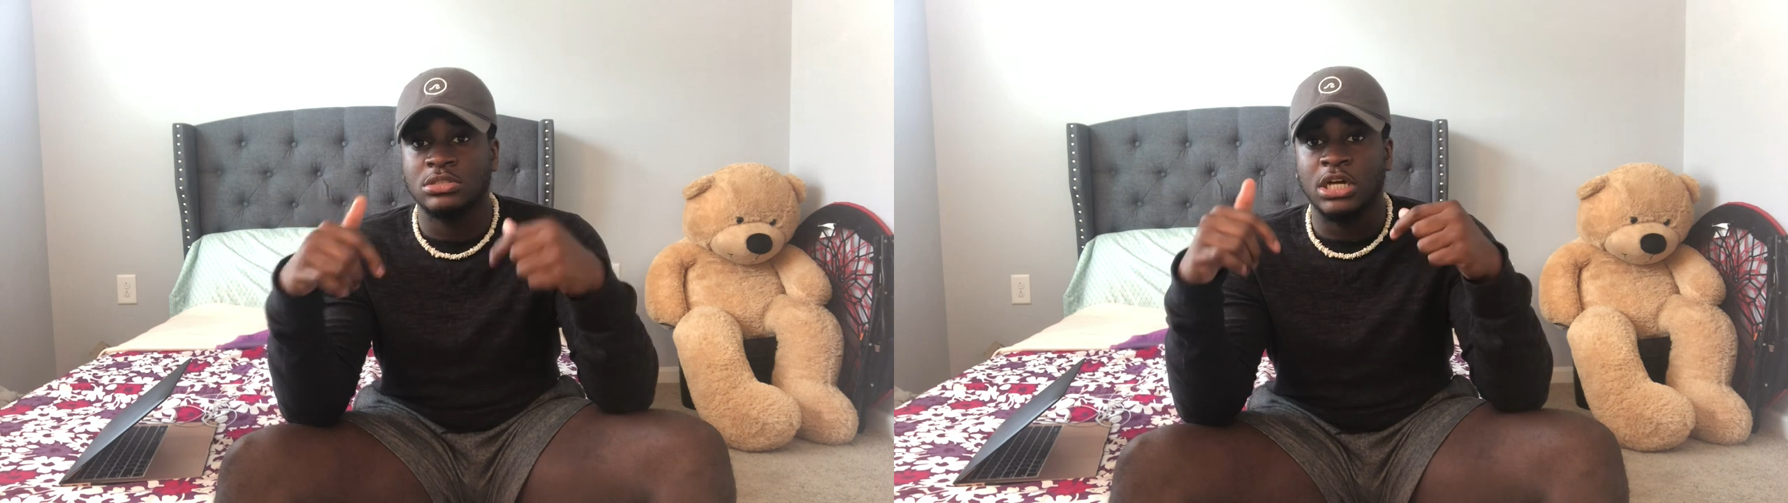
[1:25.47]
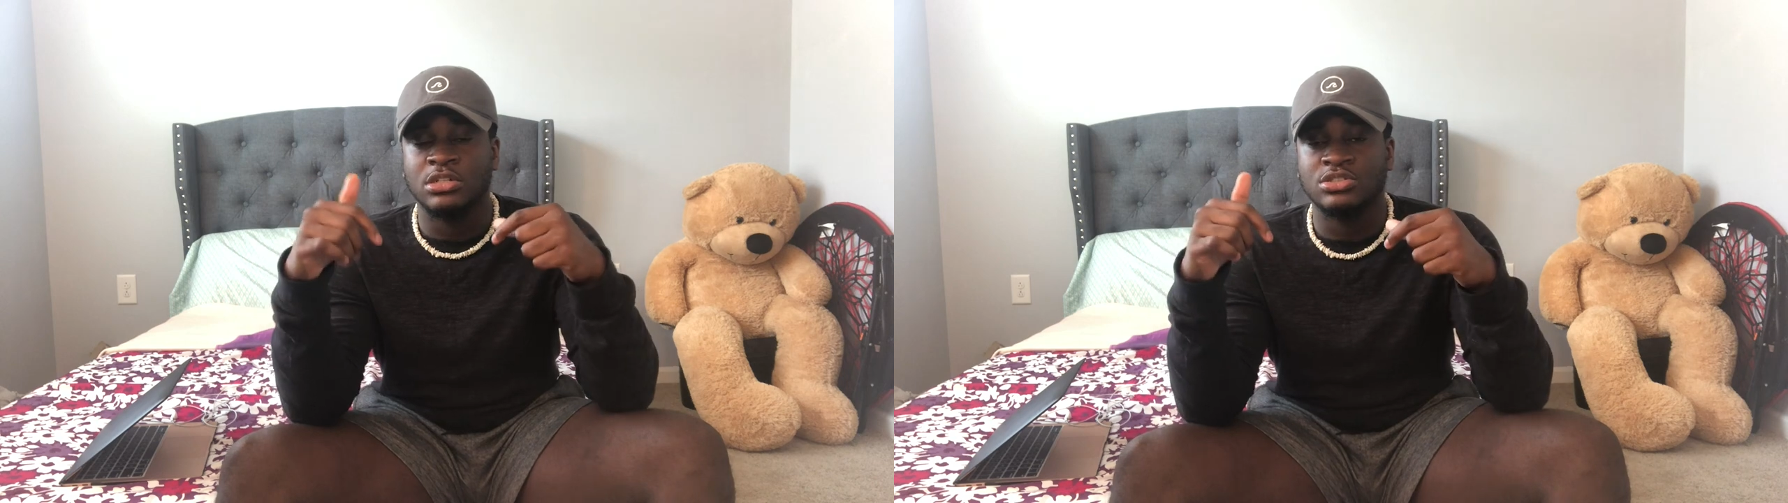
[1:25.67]

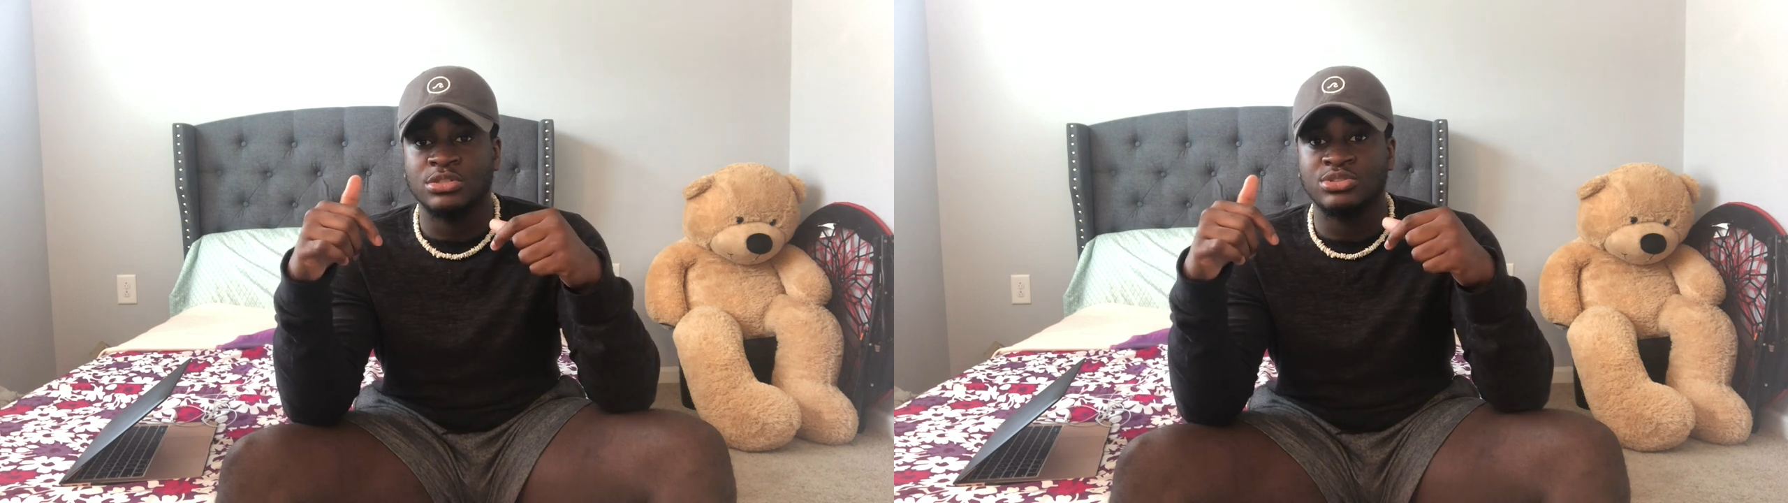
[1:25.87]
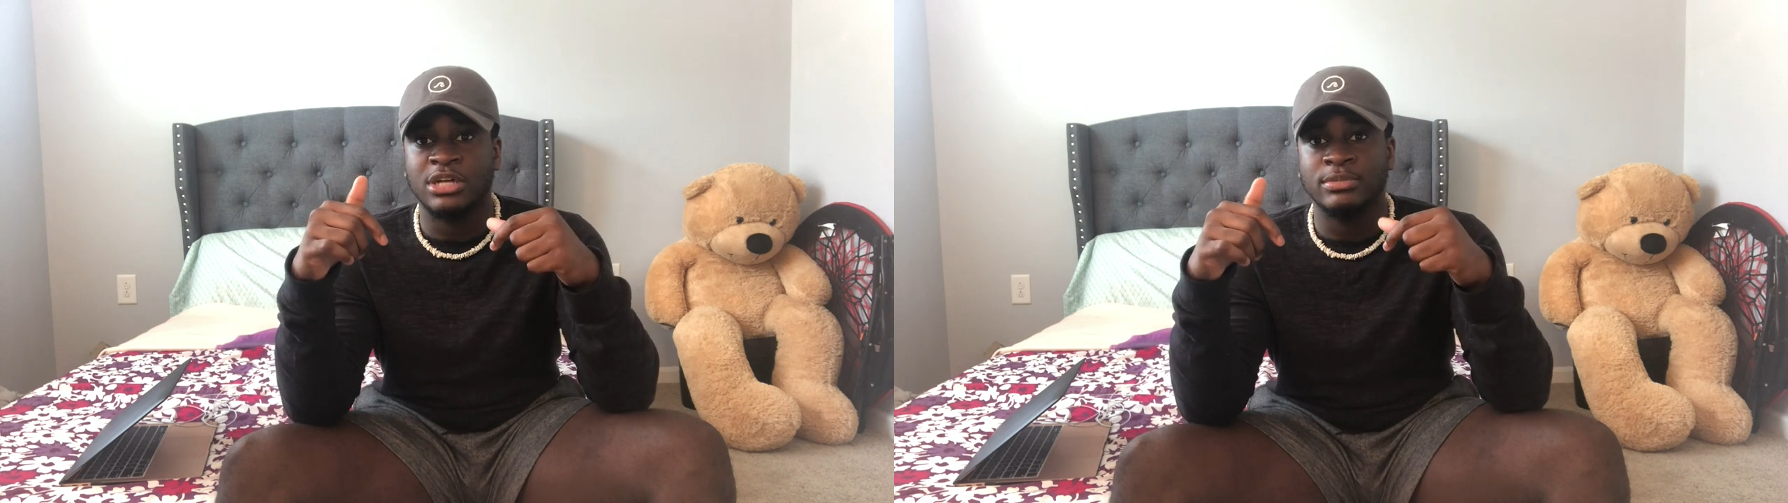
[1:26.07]
Down in the
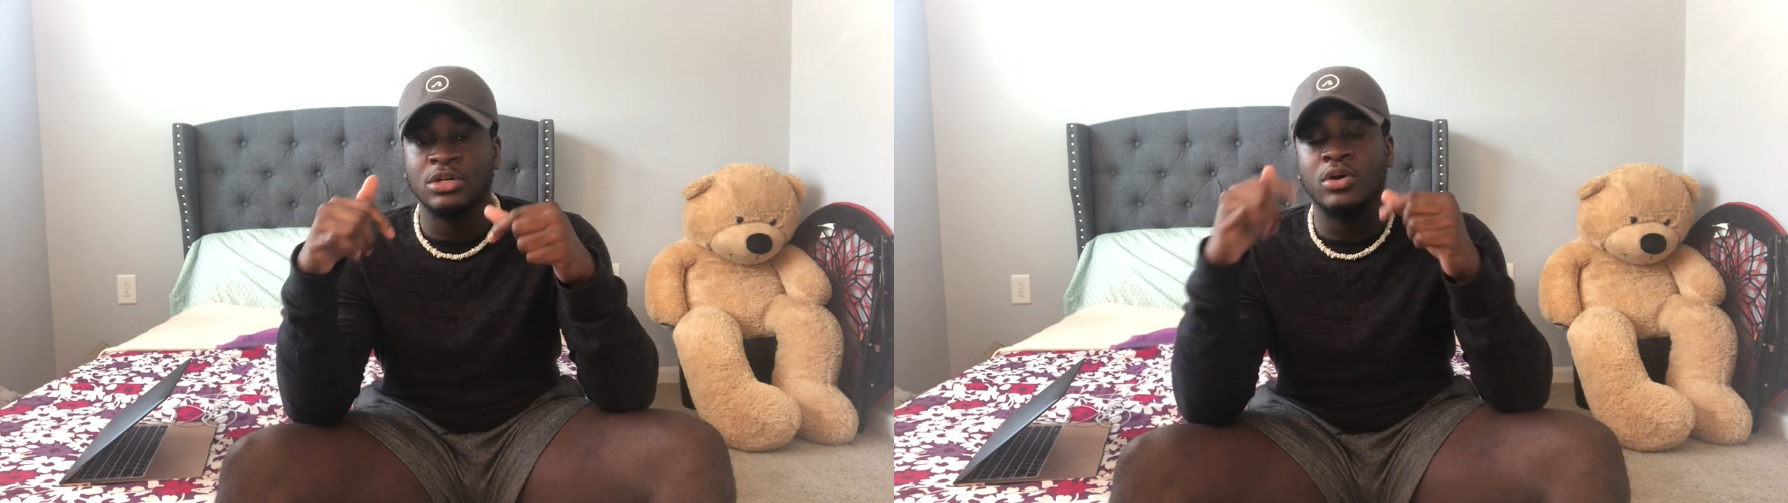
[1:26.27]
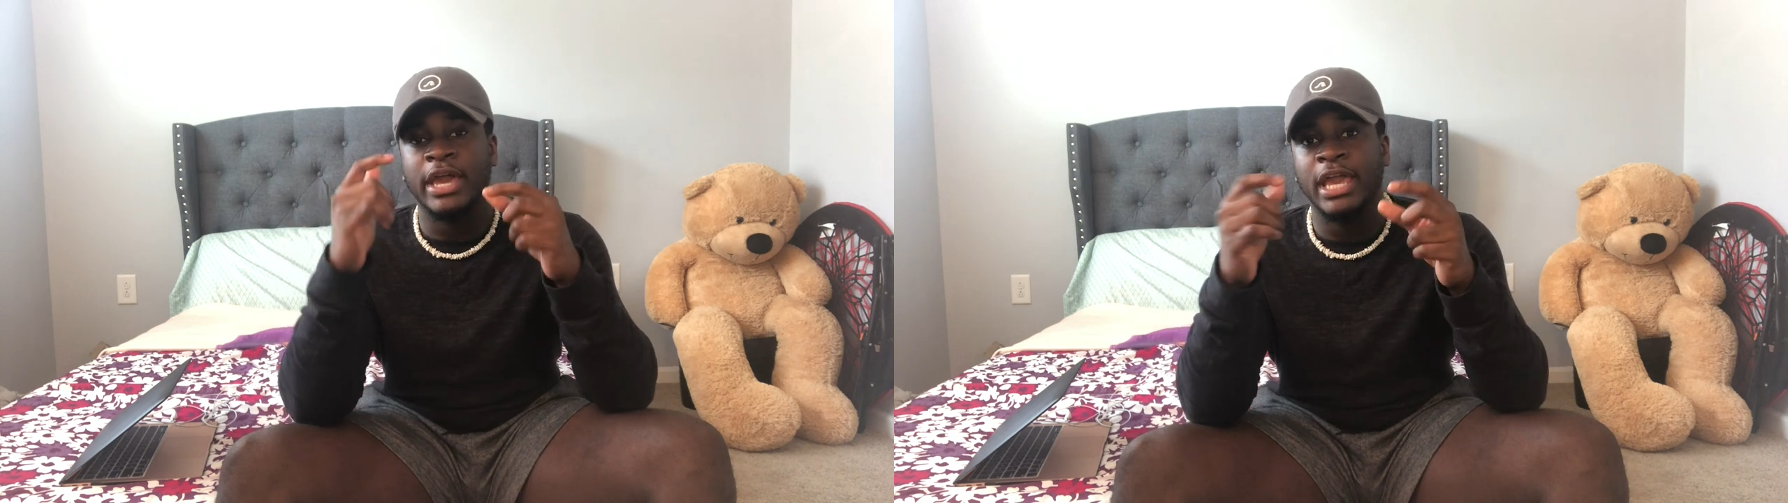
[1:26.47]
description down below.